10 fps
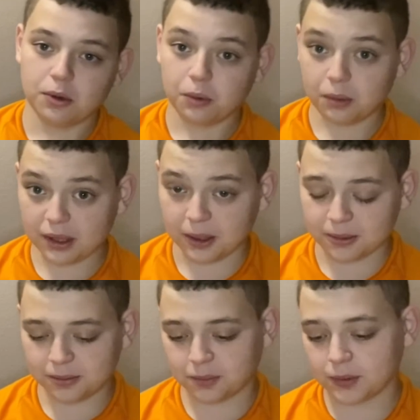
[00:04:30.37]

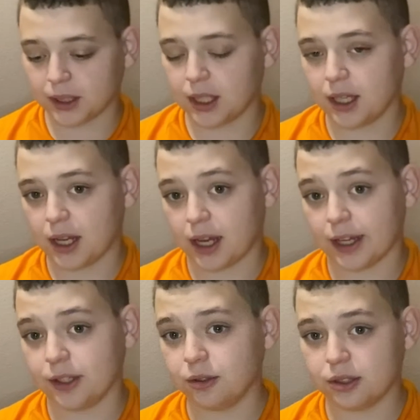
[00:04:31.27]
Well, I
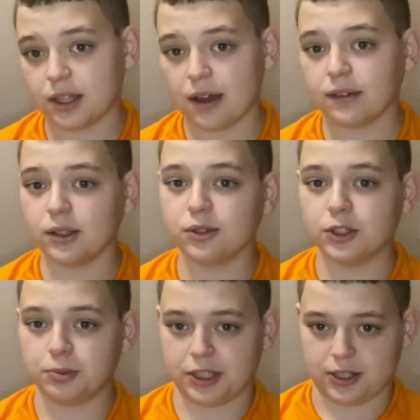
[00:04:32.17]
used to have a
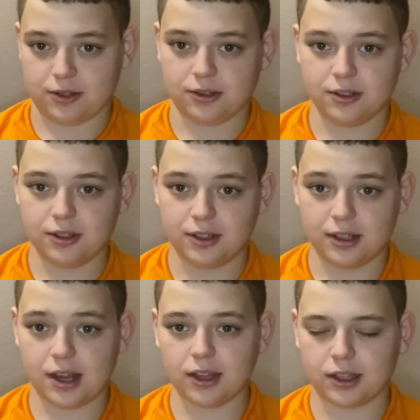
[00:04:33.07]
YouTube channel
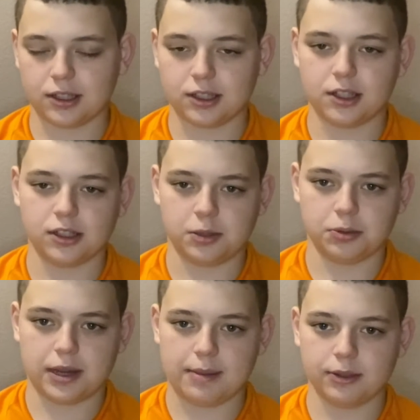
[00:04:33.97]
and I had like 16
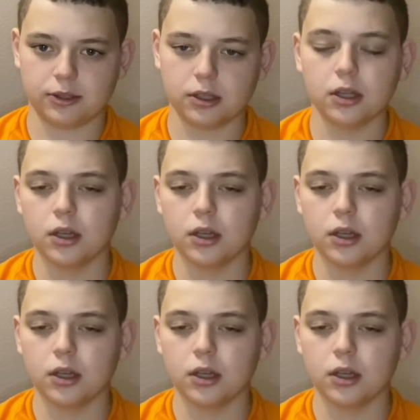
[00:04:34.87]
subscribers.